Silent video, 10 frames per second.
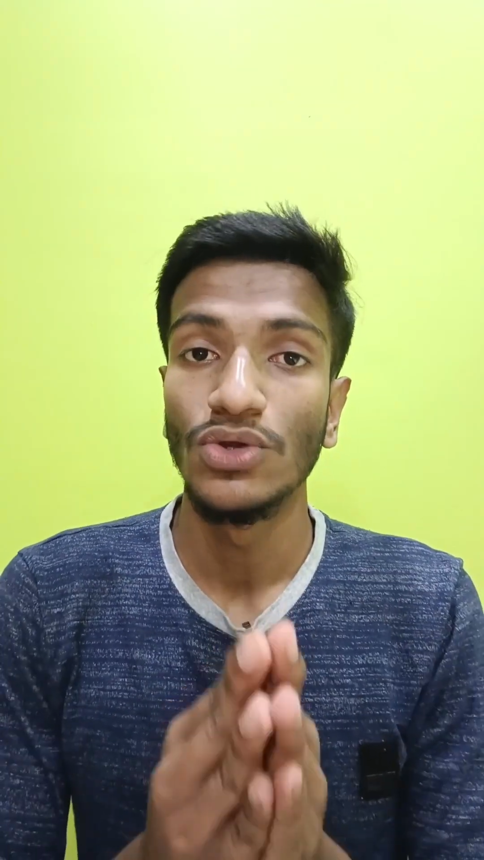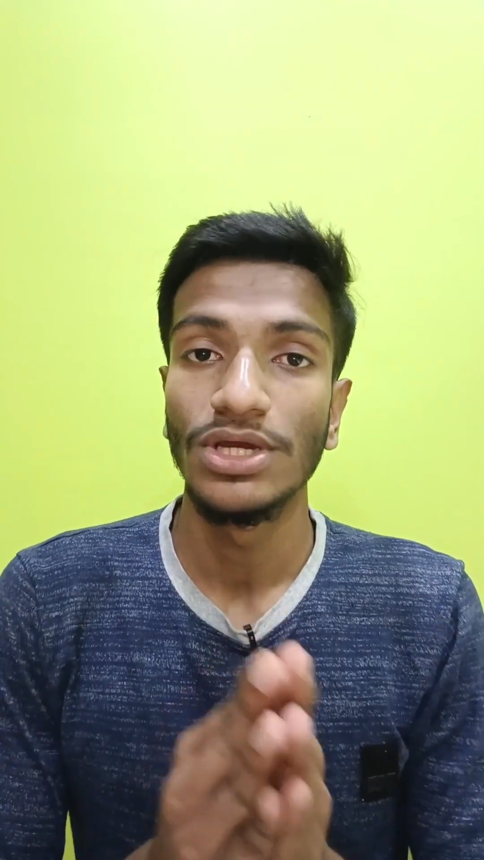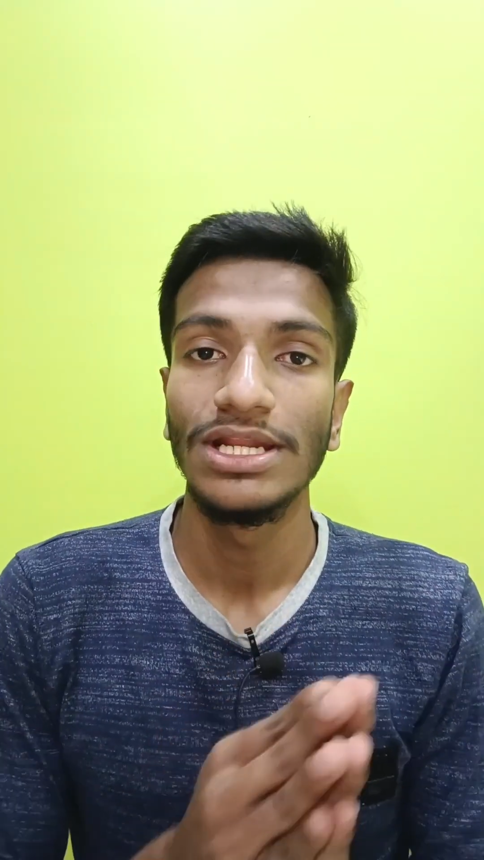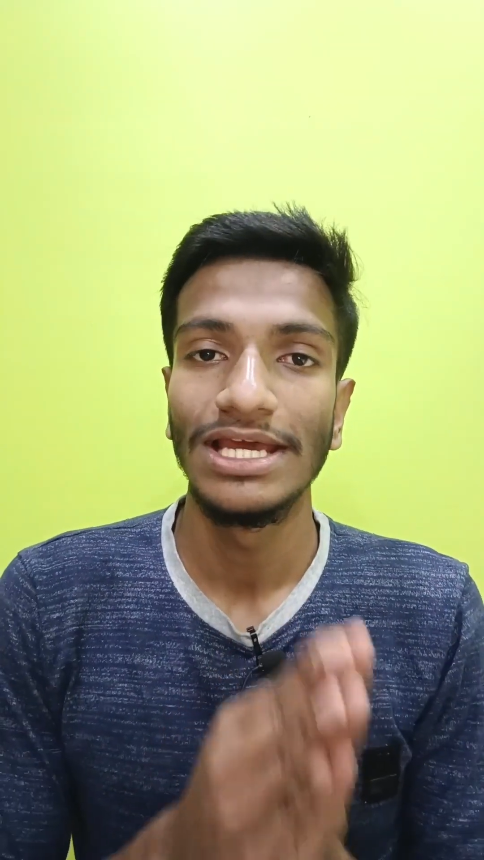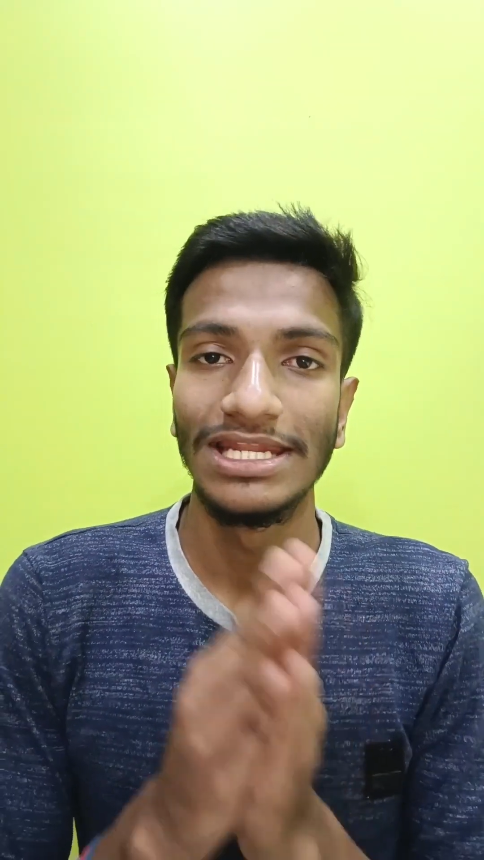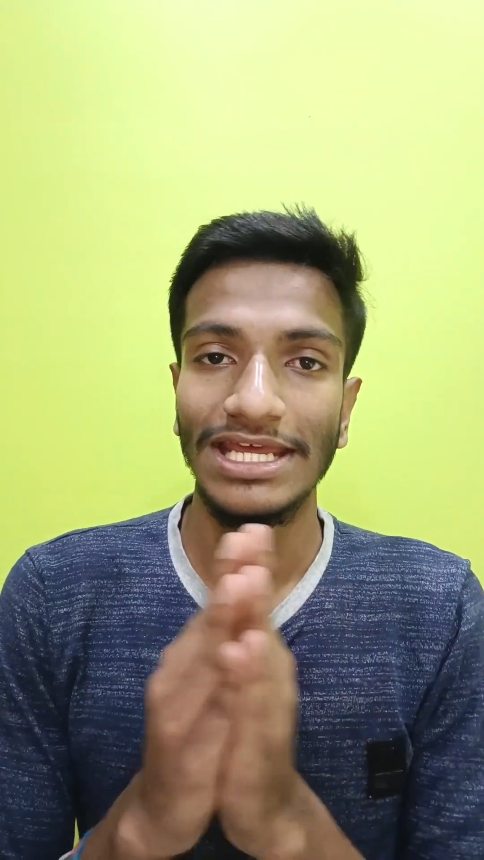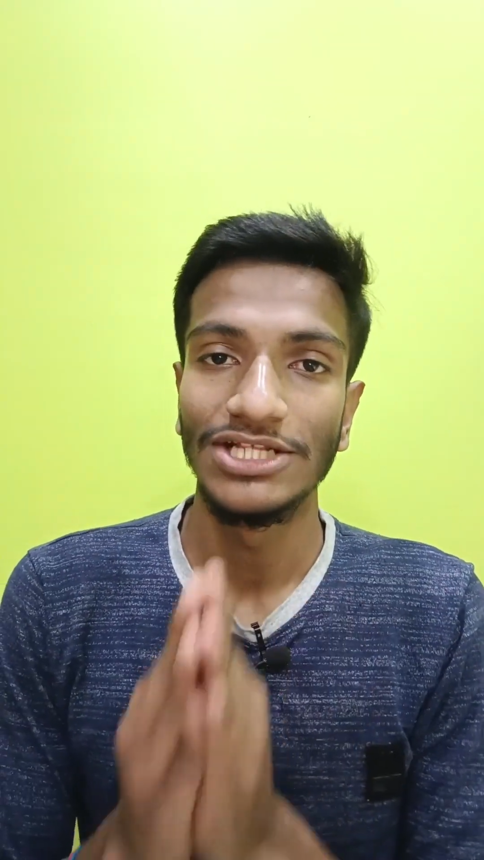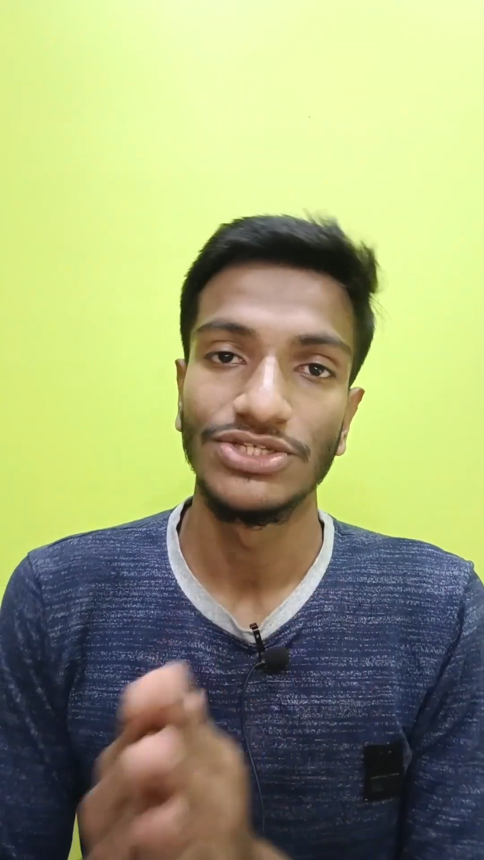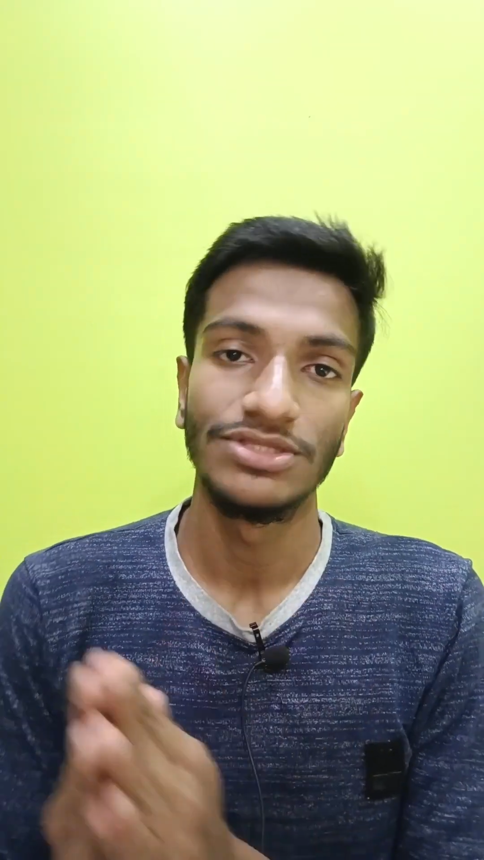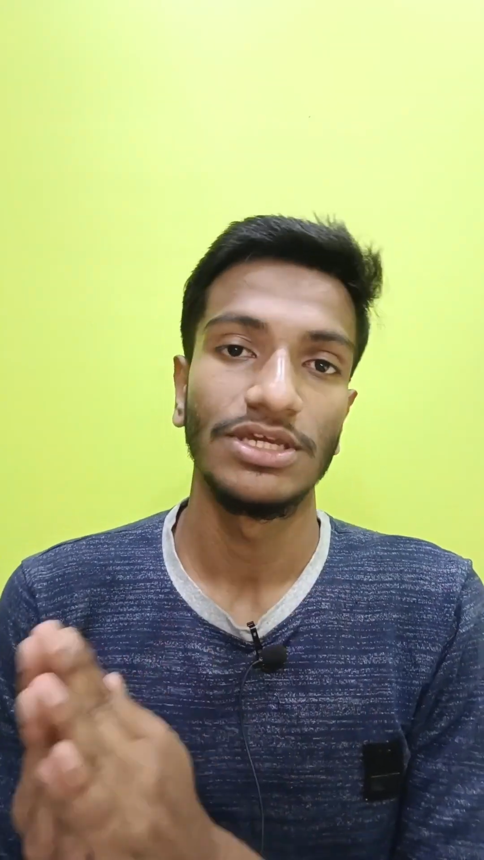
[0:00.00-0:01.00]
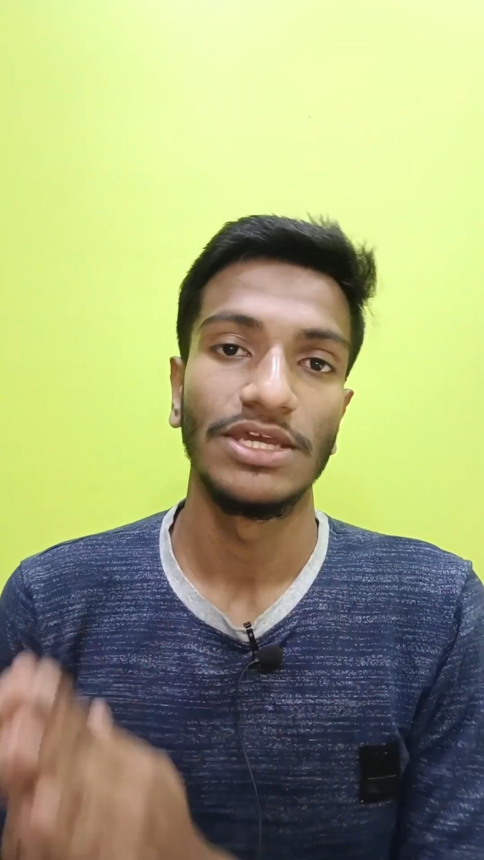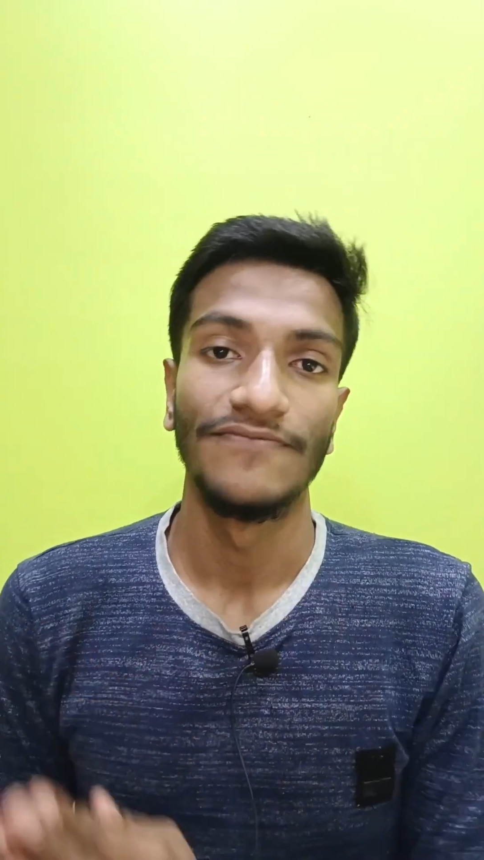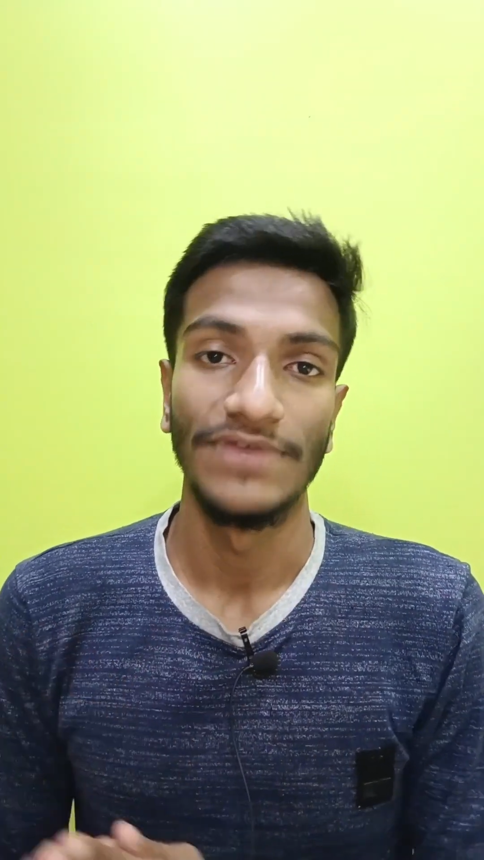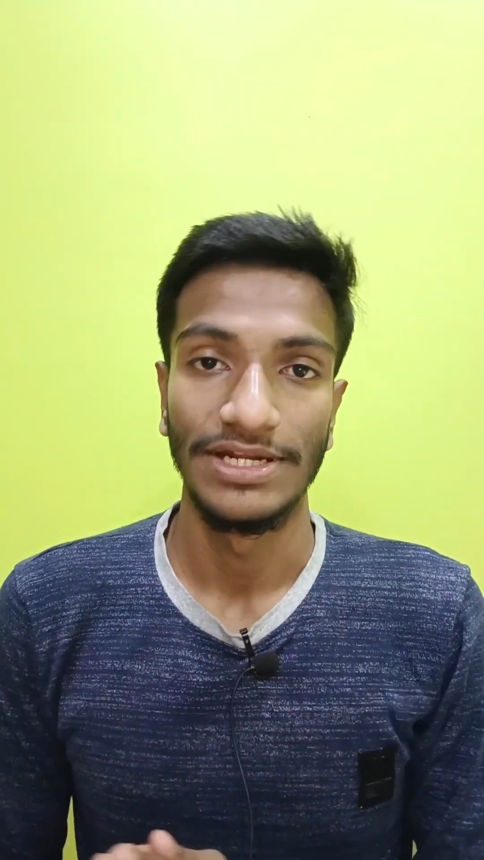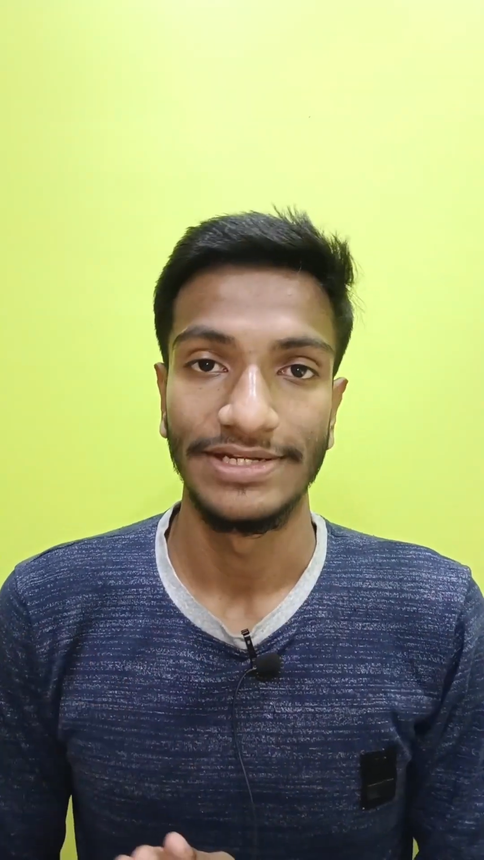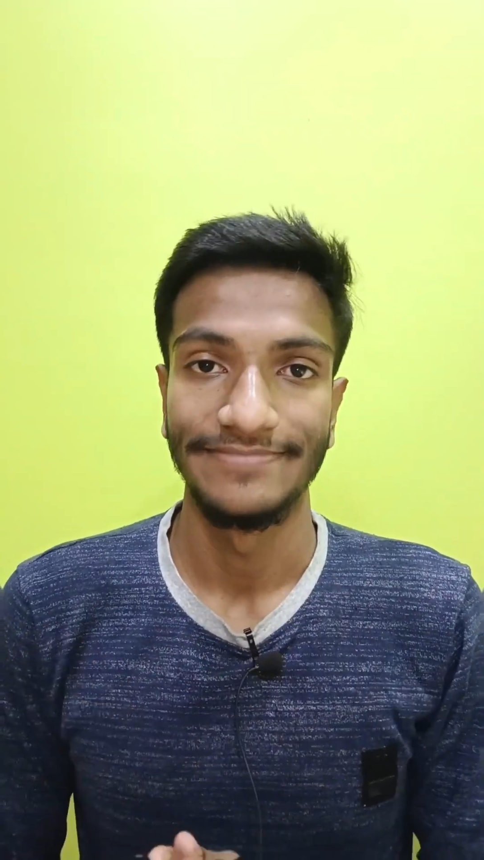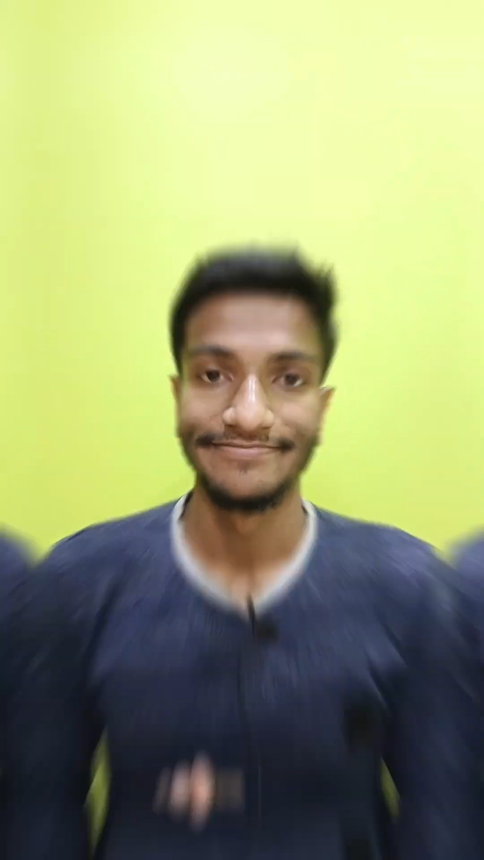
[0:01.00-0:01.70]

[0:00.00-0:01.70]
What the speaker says: local analgesic effect.